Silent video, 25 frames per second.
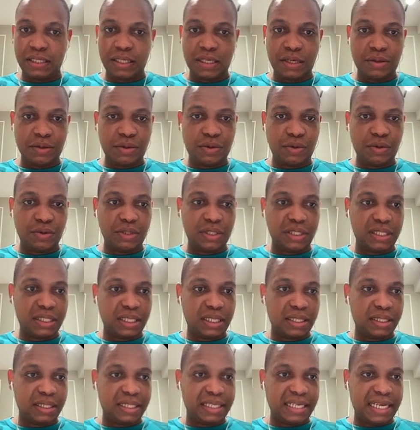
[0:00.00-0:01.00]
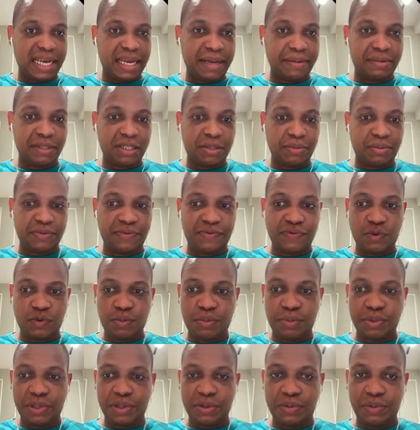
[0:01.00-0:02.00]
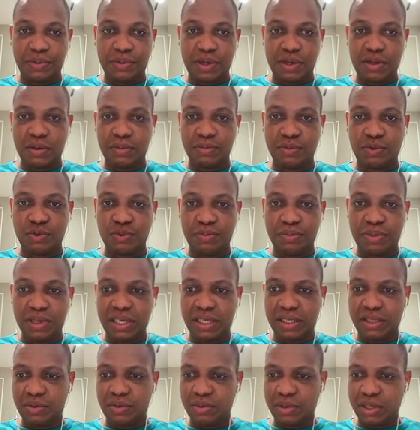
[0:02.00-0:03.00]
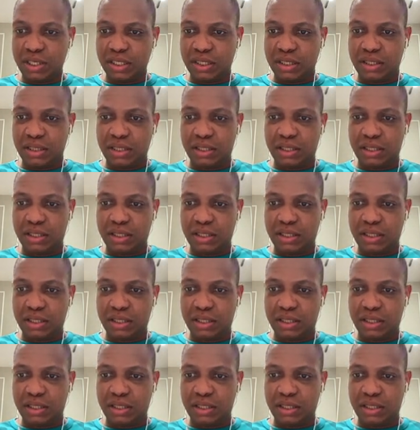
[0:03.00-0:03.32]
out all these other tabs that we've opened. Welcome to base. What is this